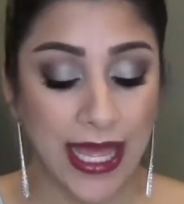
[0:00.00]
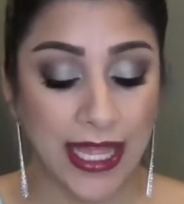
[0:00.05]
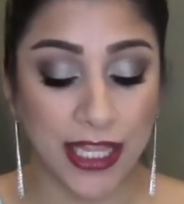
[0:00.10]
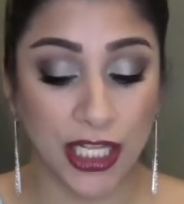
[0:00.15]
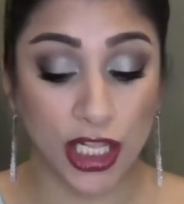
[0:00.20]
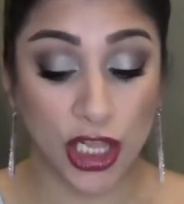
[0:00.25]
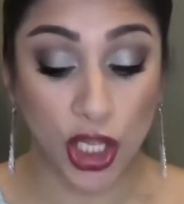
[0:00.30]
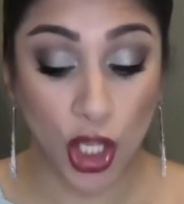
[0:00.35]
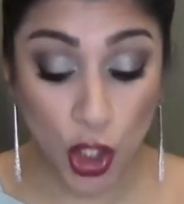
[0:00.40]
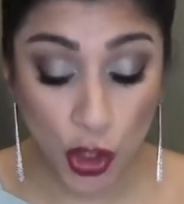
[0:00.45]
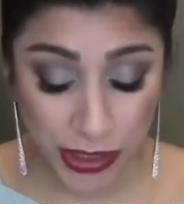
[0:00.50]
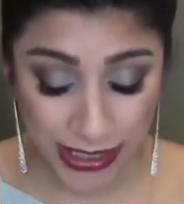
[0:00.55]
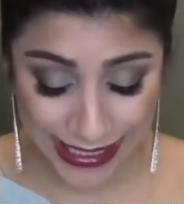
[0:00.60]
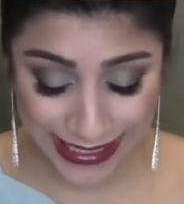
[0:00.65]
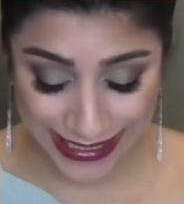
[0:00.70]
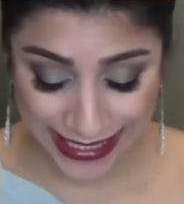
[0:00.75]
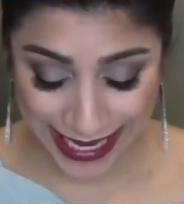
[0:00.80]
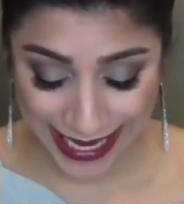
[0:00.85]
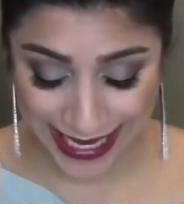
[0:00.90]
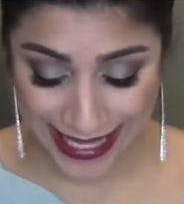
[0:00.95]
The
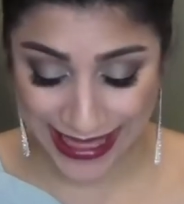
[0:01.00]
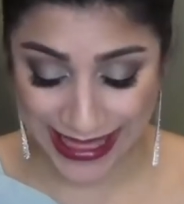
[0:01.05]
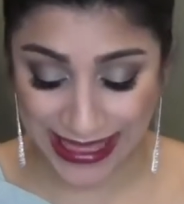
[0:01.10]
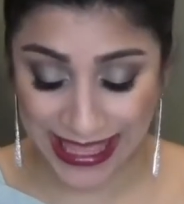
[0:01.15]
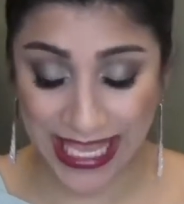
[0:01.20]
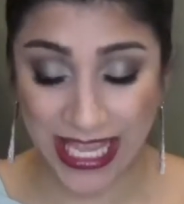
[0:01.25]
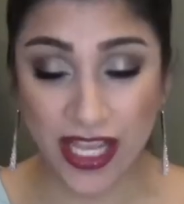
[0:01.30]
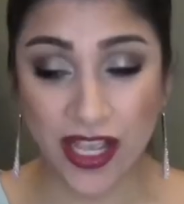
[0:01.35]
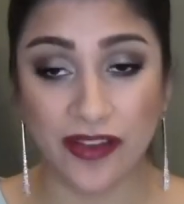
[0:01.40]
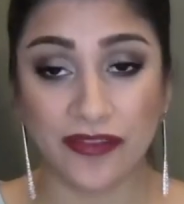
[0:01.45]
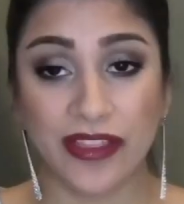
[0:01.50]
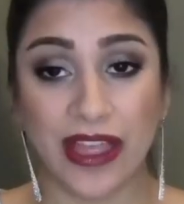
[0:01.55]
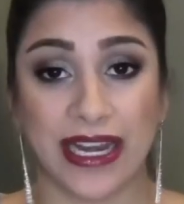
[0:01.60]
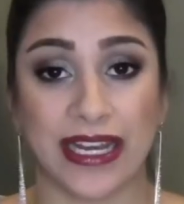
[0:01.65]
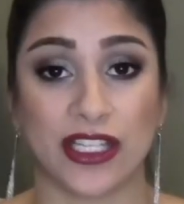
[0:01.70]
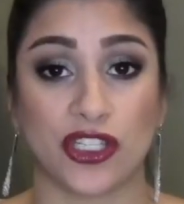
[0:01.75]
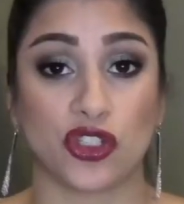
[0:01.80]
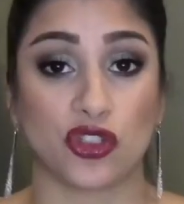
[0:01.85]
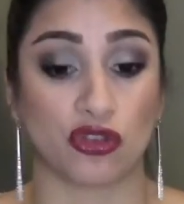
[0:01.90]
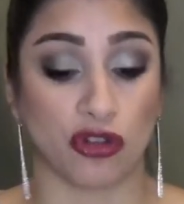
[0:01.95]
closest that I could think of that
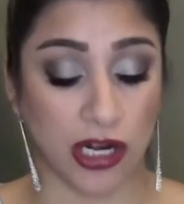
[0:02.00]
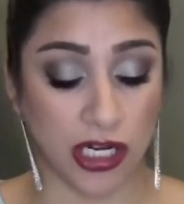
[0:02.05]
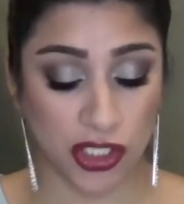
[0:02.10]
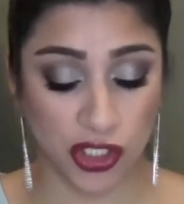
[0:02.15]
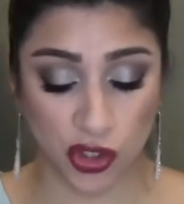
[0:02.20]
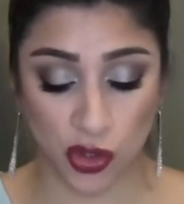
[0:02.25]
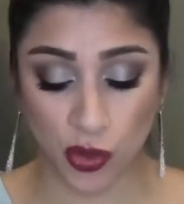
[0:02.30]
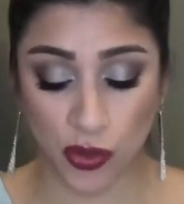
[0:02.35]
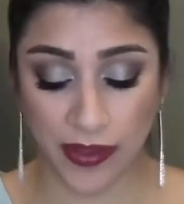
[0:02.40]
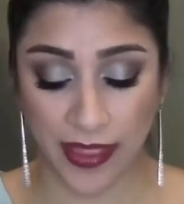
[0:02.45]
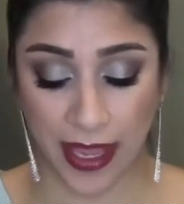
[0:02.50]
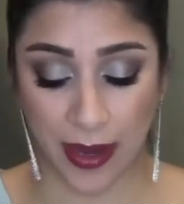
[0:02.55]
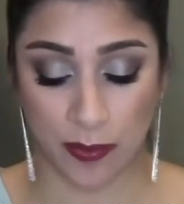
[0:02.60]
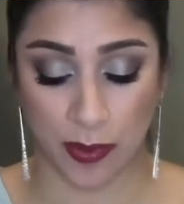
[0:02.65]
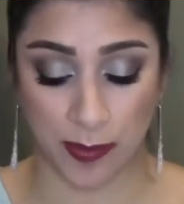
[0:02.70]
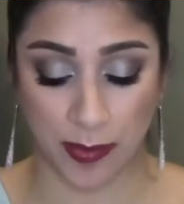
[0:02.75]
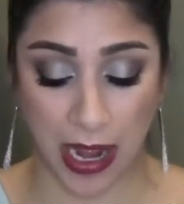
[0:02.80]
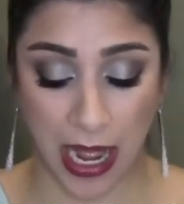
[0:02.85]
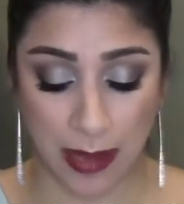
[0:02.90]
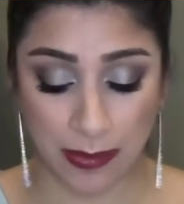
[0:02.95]
is drugstore that
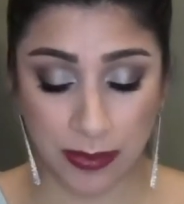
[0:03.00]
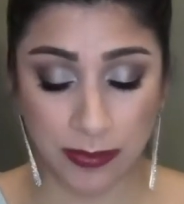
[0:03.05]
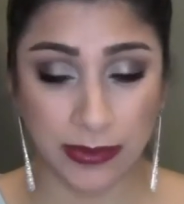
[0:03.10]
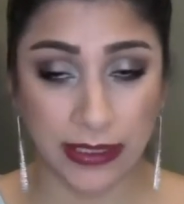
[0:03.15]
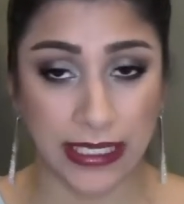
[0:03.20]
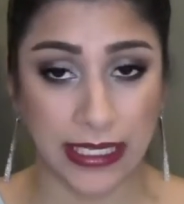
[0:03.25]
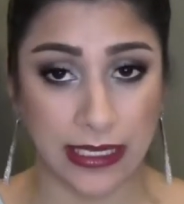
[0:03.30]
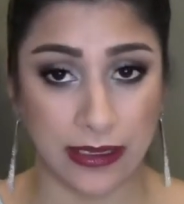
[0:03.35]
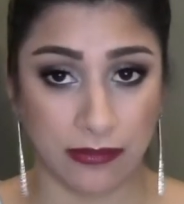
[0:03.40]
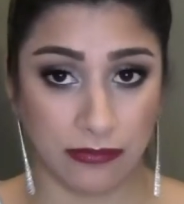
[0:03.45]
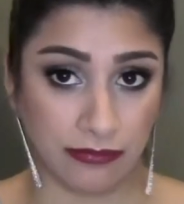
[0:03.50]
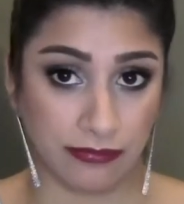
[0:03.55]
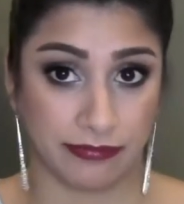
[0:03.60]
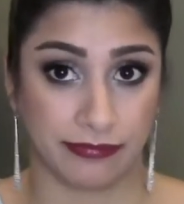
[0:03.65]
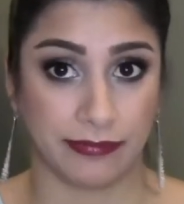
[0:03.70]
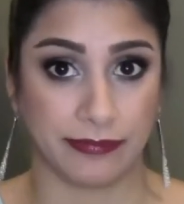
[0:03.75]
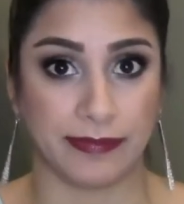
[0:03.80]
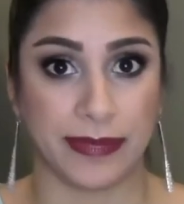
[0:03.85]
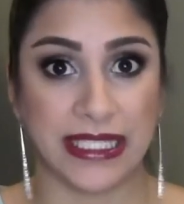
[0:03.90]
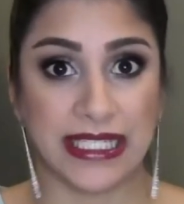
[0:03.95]
would probably
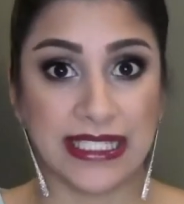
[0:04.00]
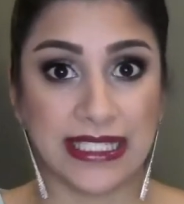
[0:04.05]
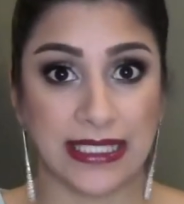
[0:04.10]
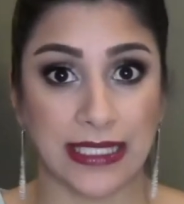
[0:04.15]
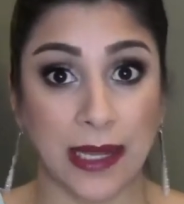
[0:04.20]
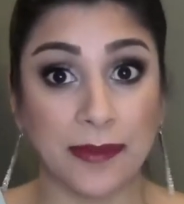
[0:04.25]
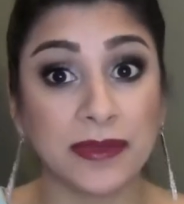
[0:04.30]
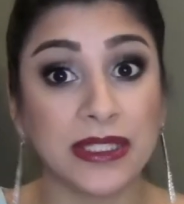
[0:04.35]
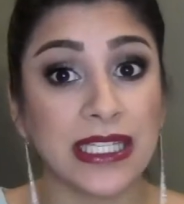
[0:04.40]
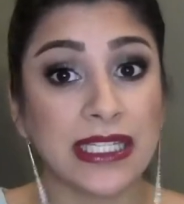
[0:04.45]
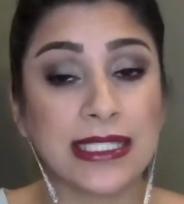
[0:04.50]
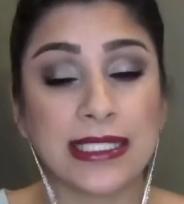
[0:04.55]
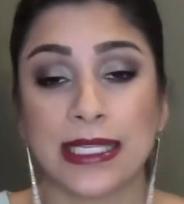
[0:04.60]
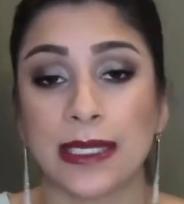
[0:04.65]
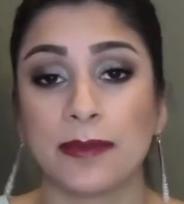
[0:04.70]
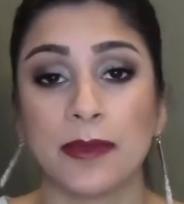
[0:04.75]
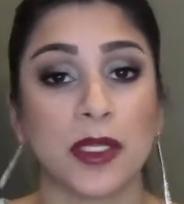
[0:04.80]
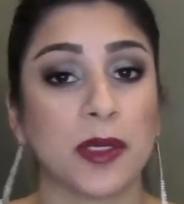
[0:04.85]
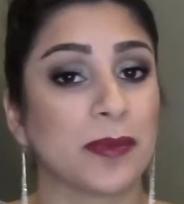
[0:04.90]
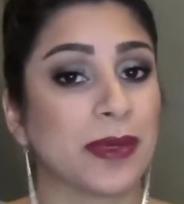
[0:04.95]
be something
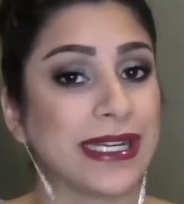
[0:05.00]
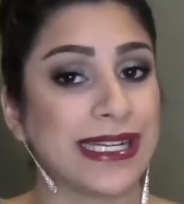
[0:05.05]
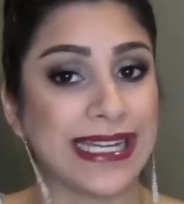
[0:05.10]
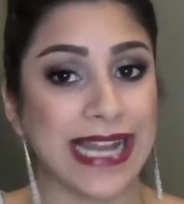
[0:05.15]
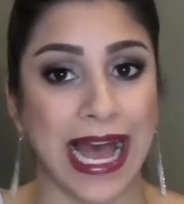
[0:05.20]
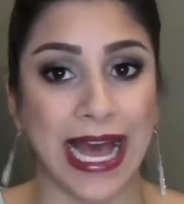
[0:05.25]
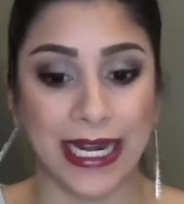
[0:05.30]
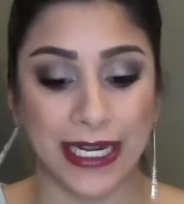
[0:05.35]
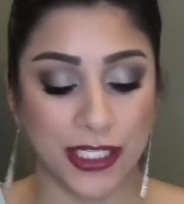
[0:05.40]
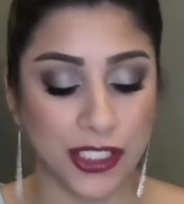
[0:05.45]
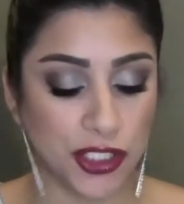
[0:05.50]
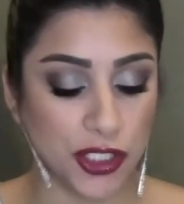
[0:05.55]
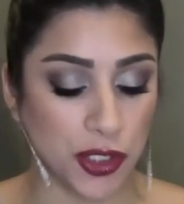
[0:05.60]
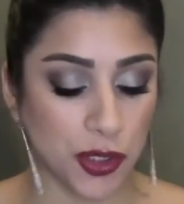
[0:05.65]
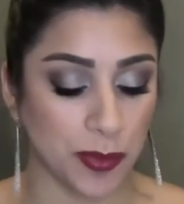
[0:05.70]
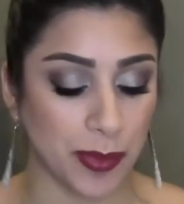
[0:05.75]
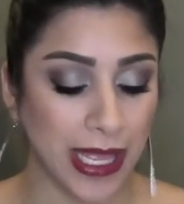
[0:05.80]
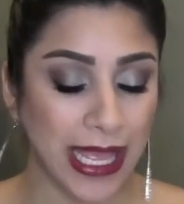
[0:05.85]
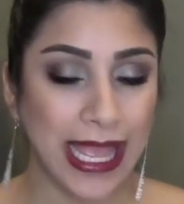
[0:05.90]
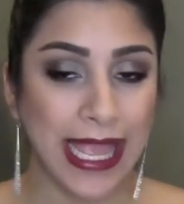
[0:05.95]
similar but not a
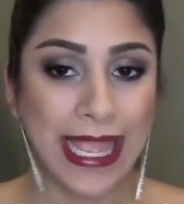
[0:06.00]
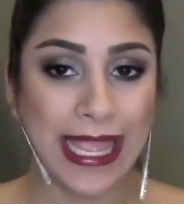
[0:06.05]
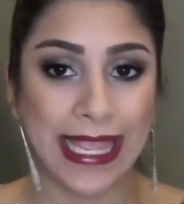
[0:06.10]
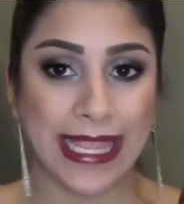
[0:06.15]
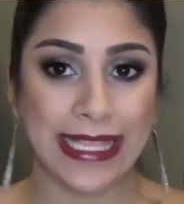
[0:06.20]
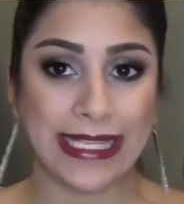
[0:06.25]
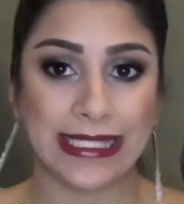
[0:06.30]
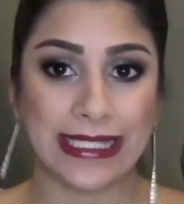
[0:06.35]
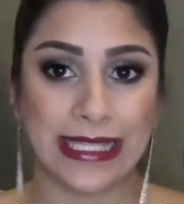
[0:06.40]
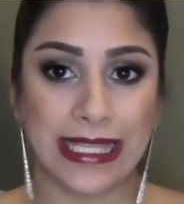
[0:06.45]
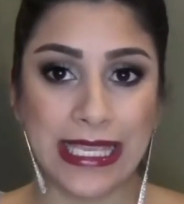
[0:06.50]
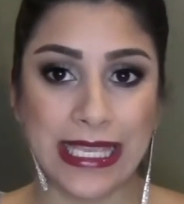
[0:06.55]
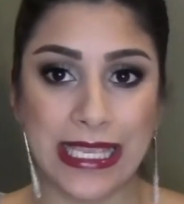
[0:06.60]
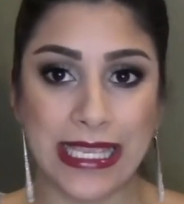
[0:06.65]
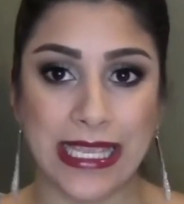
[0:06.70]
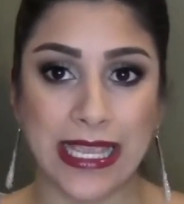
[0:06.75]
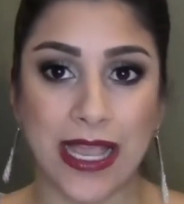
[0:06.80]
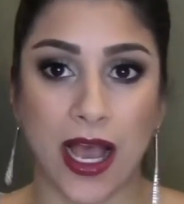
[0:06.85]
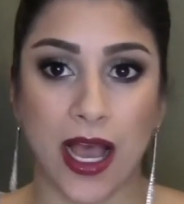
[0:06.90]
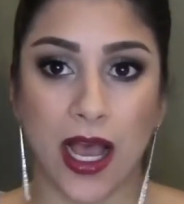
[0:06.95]
dupe is
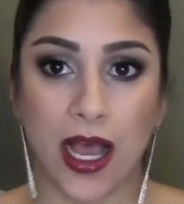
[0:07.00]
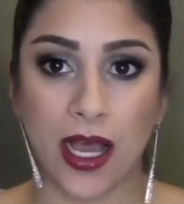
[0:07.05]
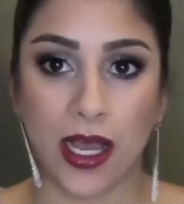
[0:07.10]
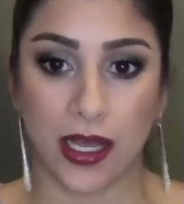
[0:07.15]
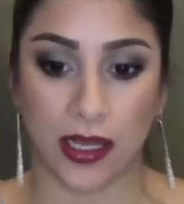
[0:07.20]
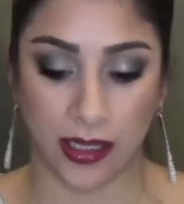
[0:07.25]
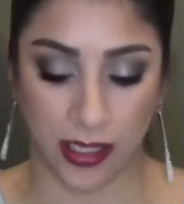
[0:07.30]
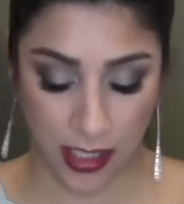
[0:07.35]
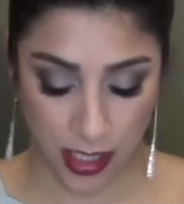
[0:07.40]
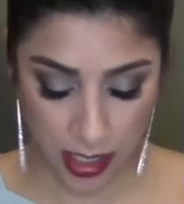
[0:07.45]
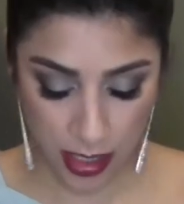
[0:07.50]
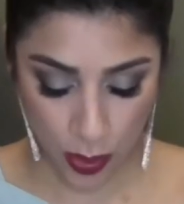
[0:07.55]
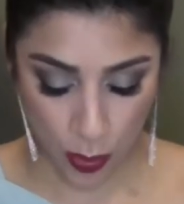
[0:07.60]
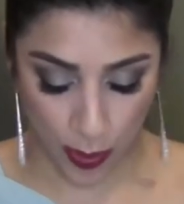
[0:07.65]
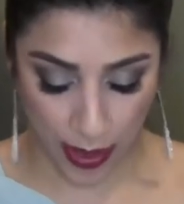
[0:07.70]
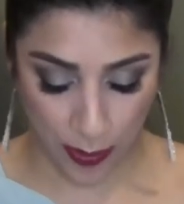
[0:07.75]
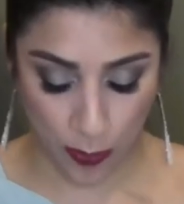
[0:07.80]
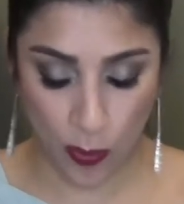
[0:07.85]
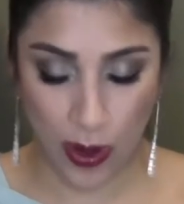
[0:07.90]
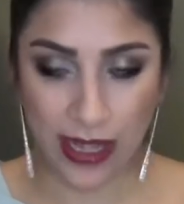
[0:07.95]
the uh,
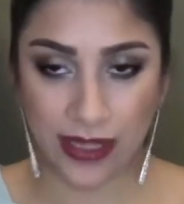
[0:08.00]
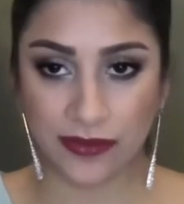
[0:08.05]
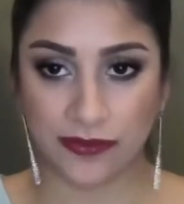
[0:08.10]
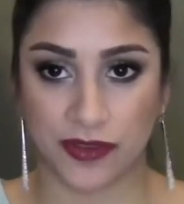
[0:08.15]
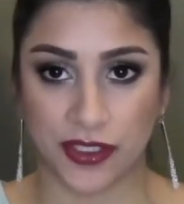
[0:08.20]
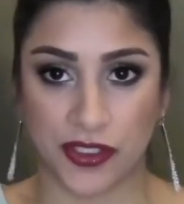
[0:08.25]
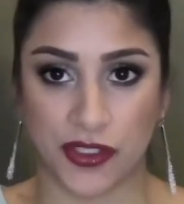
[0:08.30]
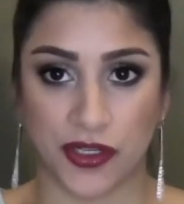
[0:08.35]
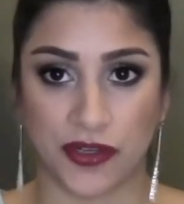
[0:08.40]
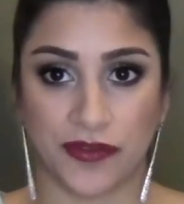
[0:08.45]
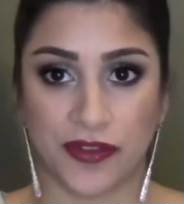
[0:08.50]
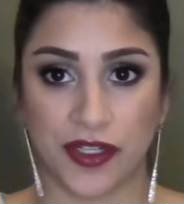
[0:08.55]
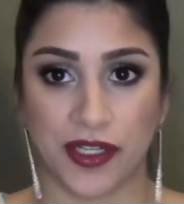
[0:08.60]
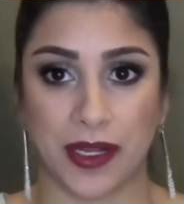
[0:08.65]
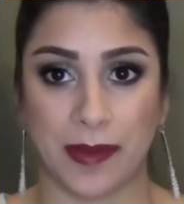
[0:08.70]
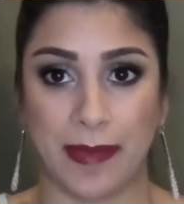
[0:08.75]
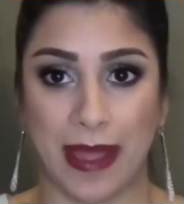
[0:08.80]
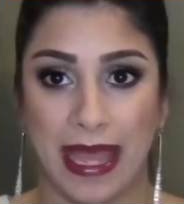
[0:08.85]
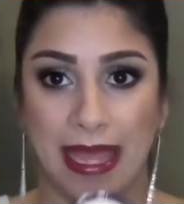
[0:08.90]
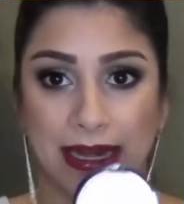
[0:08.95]
Wet n Wild Reserve Your
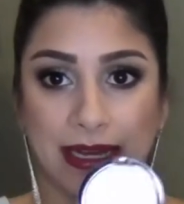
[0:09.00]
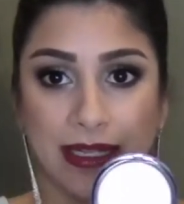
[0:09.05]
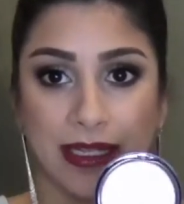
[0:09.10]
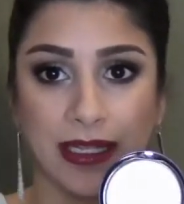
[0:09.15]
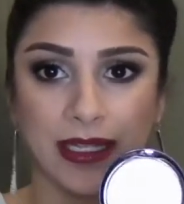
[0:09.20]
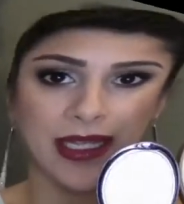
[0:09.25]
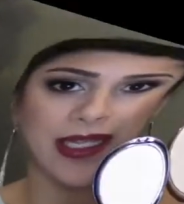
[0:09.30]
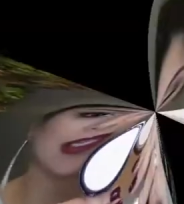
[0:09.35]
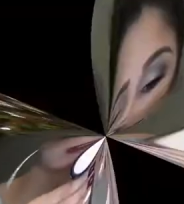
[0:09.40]
Cabana.